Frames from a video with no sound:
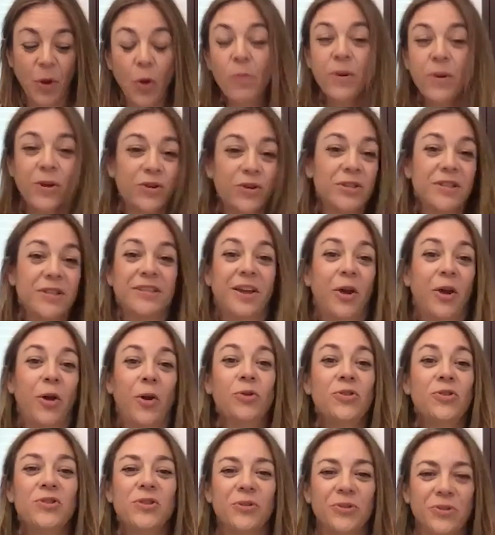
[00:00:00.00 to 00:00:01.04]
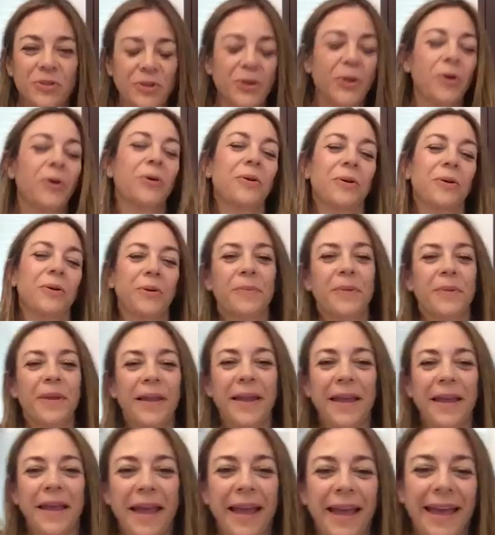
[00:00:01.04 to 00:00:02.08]
because it's unconscious. No.
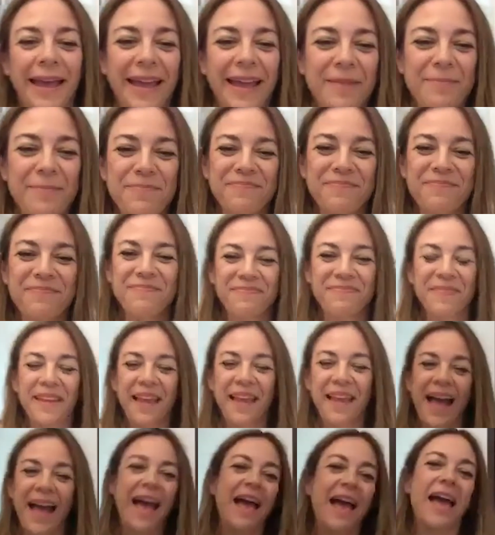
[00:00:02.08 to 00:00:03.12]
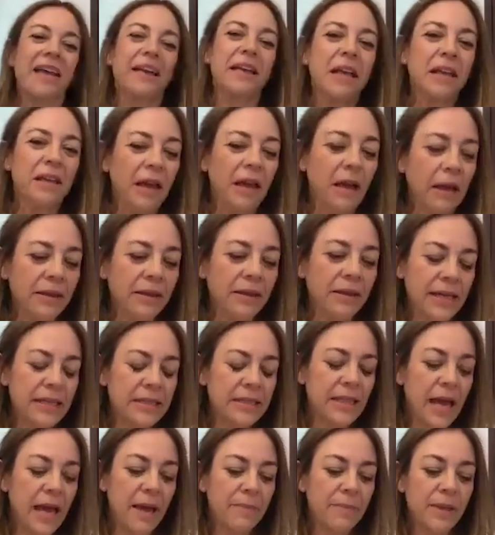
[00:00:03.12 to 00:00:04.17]

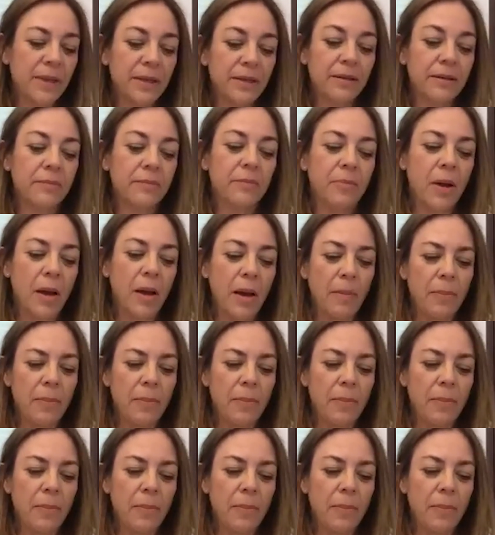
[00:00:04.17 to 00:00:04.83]
Yes, I mean,